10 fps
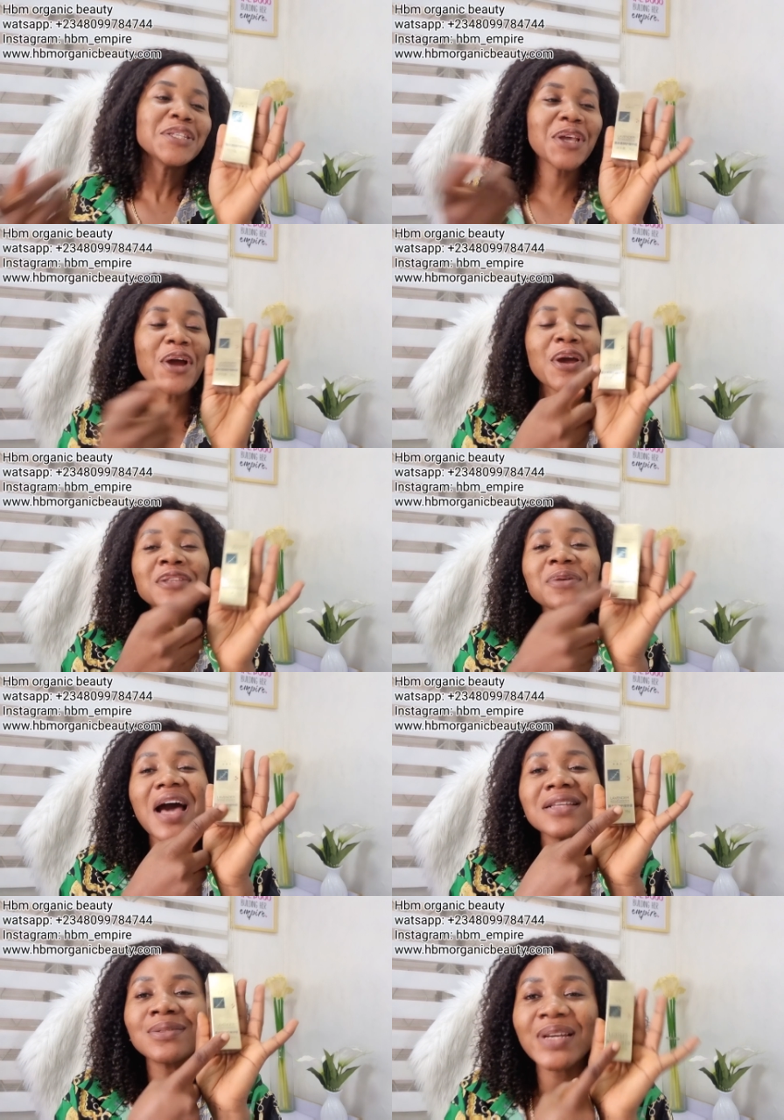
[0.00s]
So you're going to
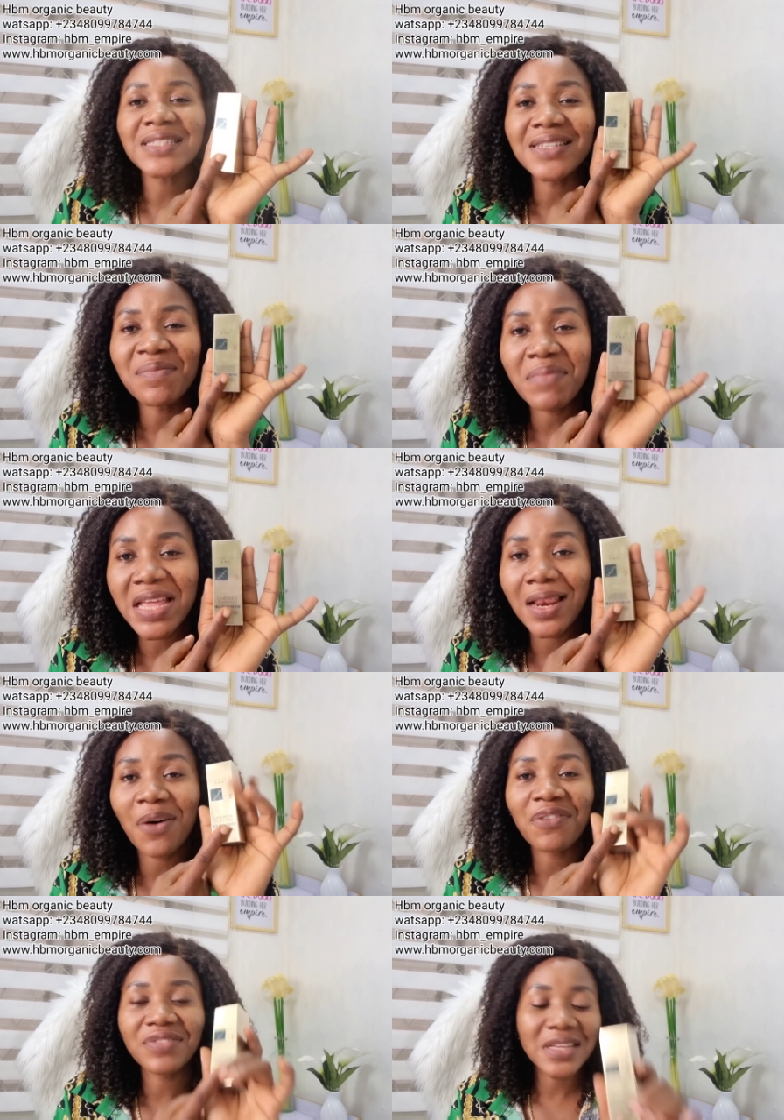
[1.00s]
add 20 ml
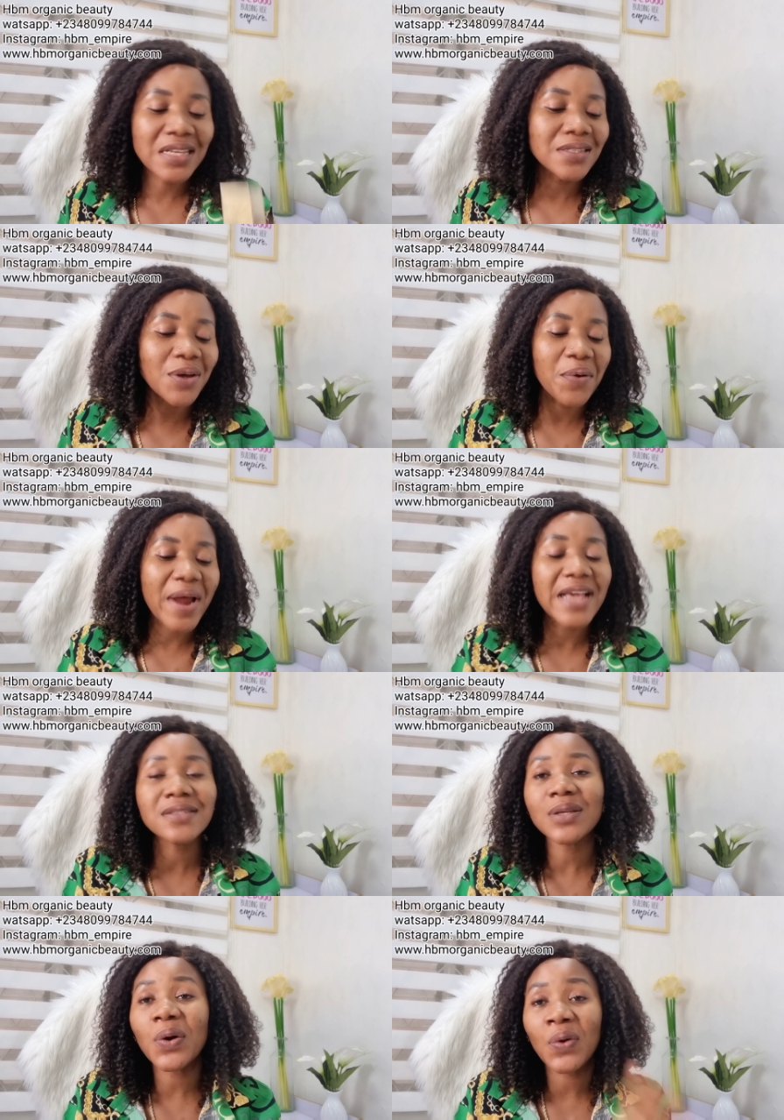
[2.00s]
of this, all
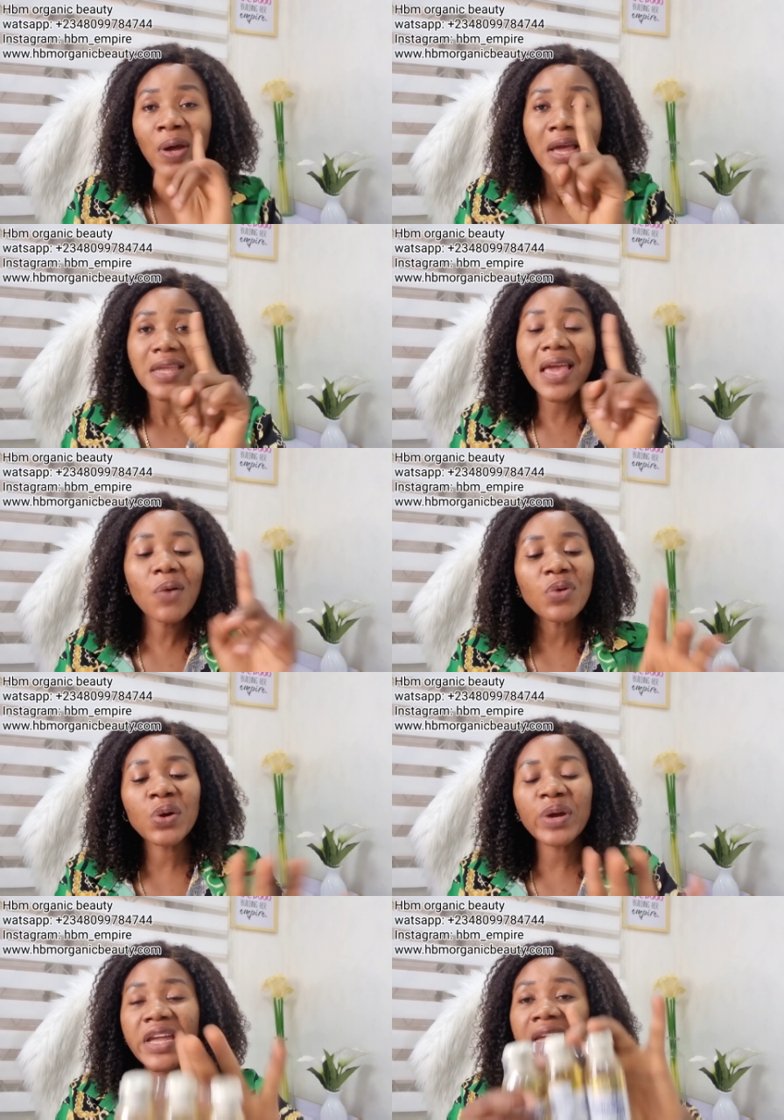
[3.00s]
right? So here we
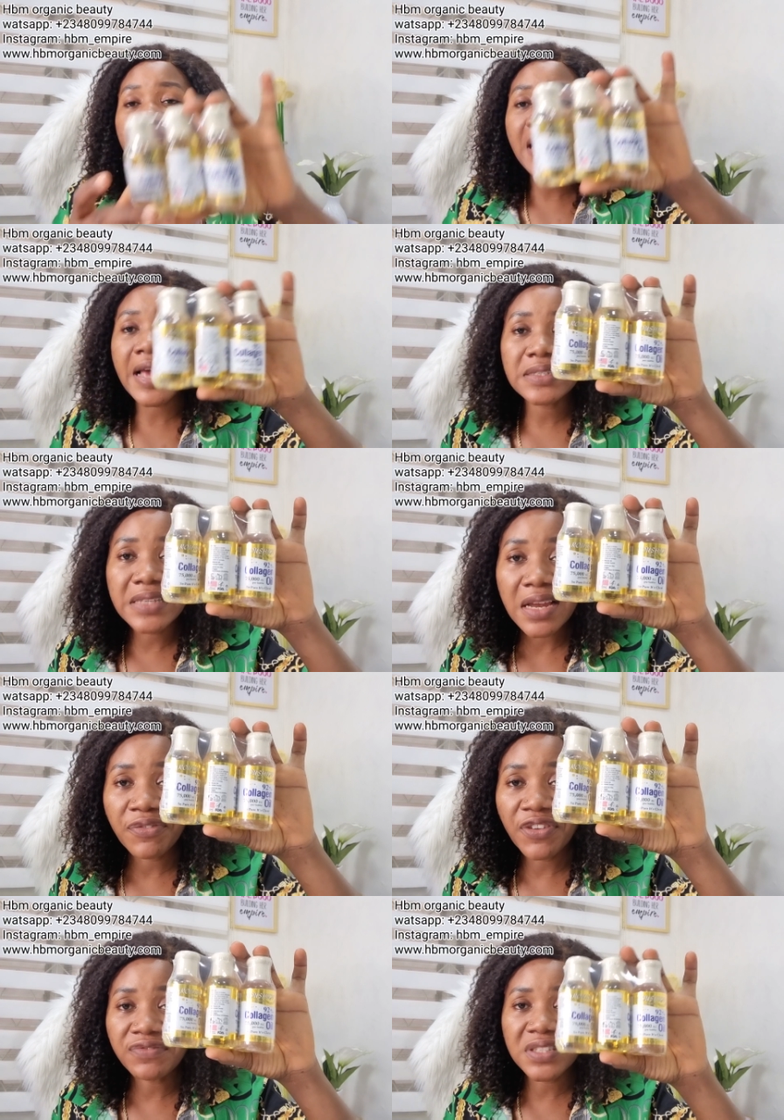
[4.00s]
go again. I
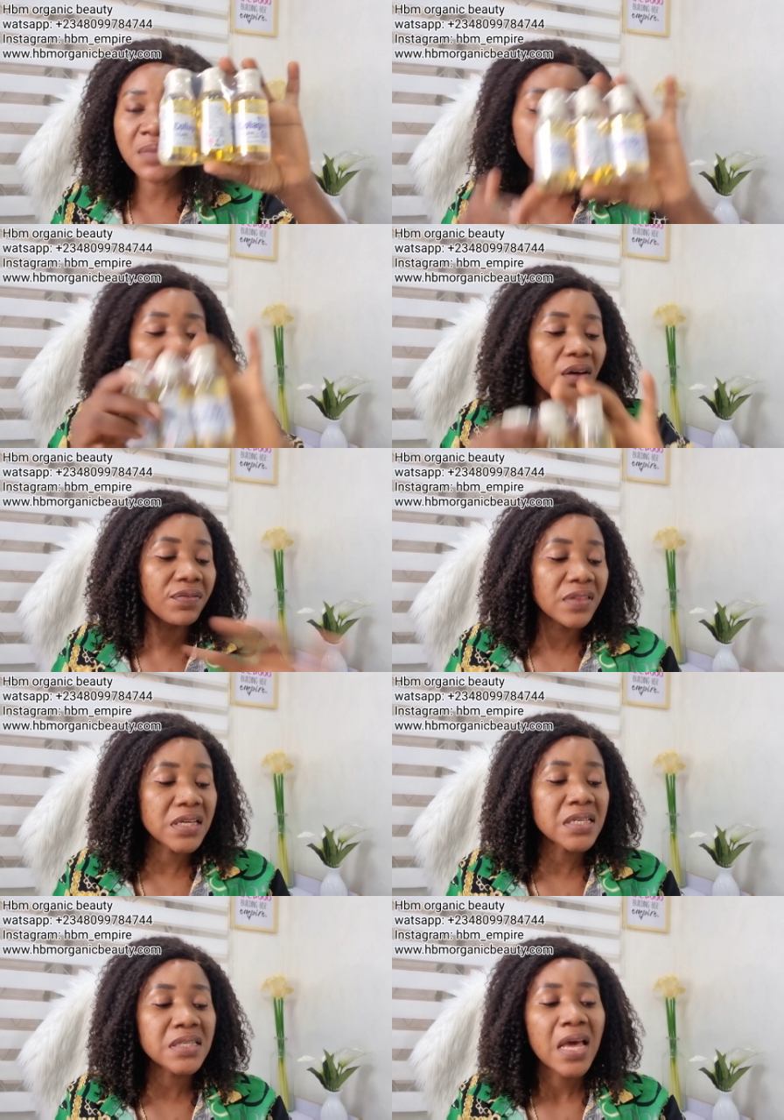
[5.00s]
said 50 ml of
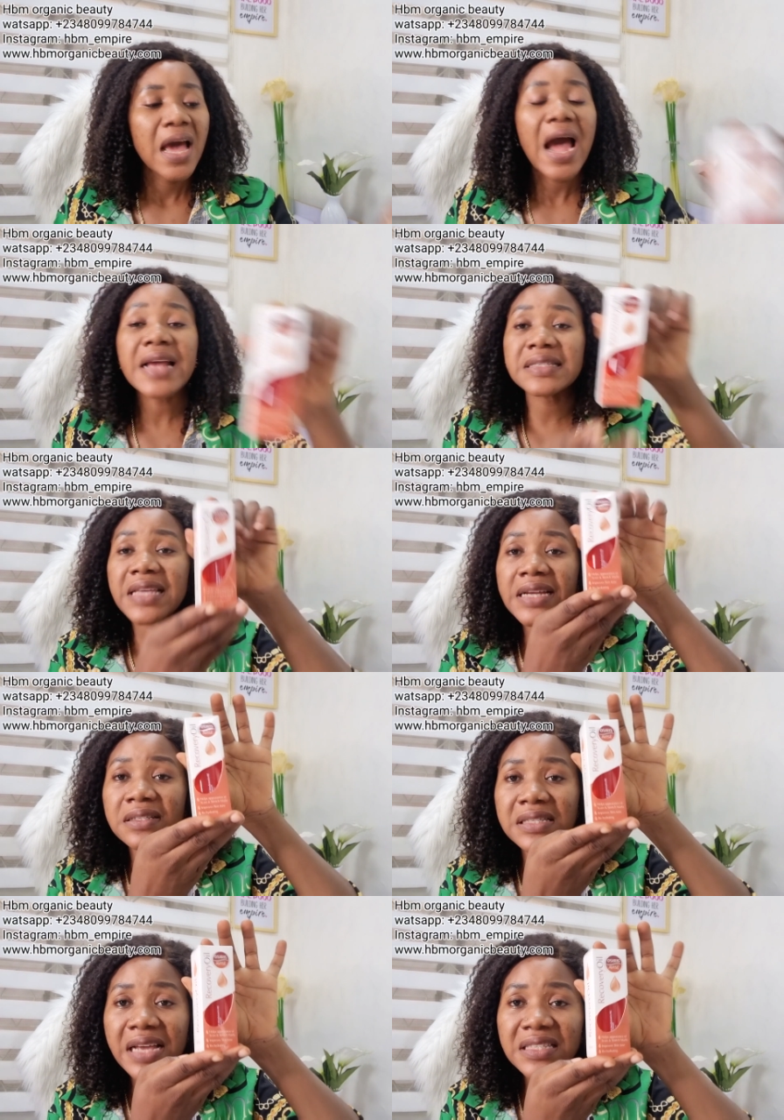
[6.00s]
this, I
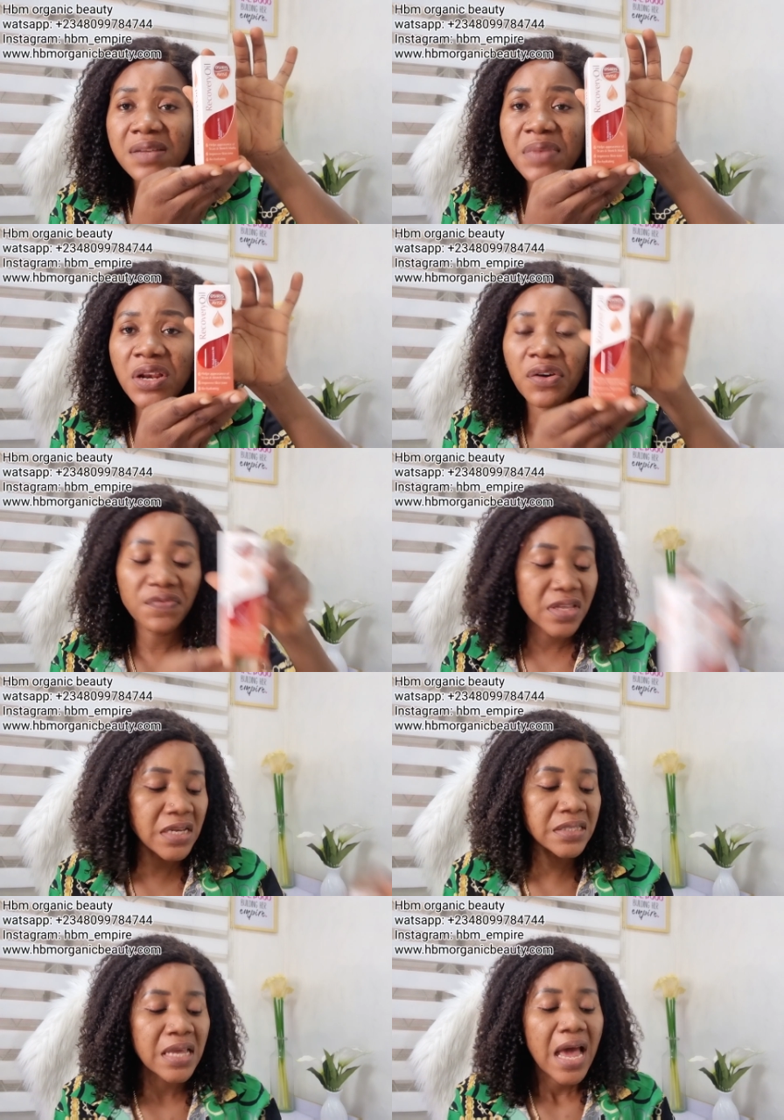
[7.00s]
said 30 ml of
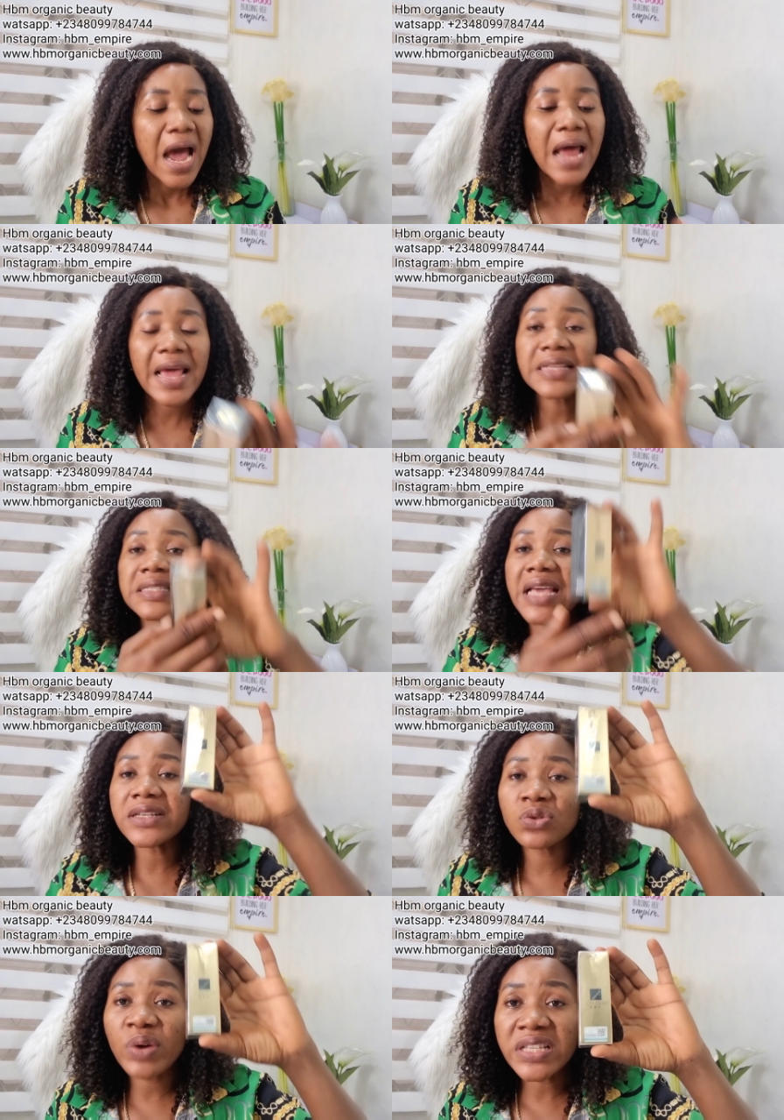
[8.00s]
this, and I
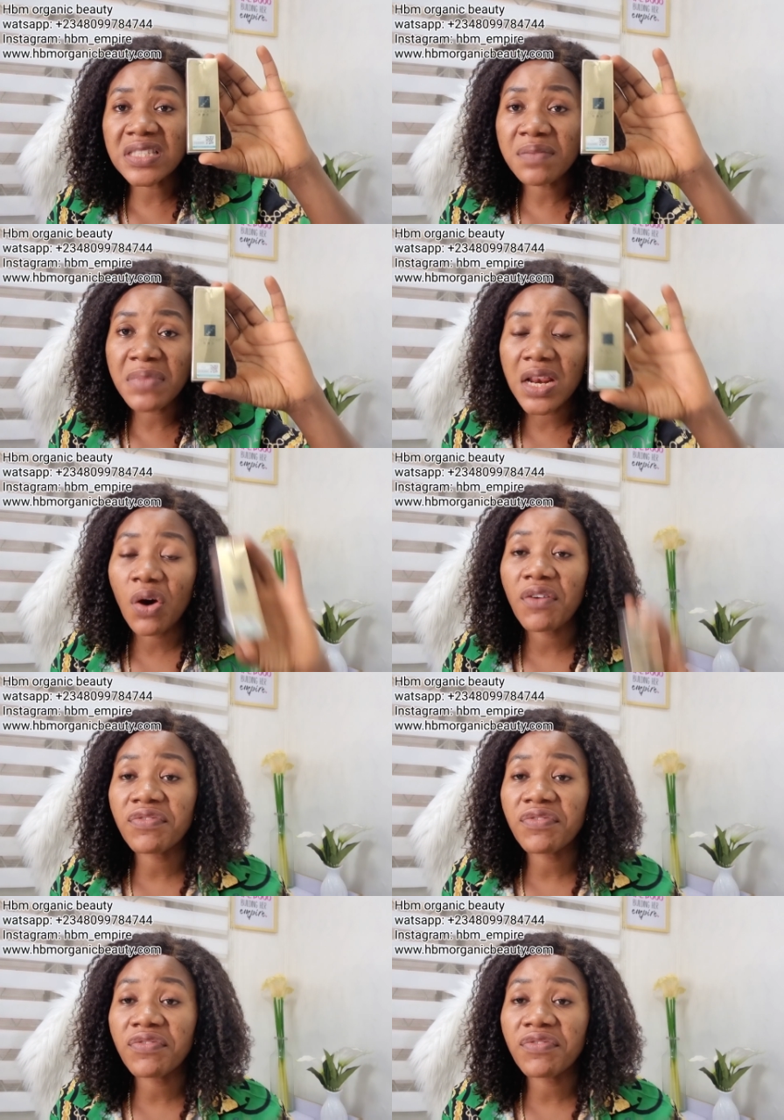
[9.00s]
said 20 ml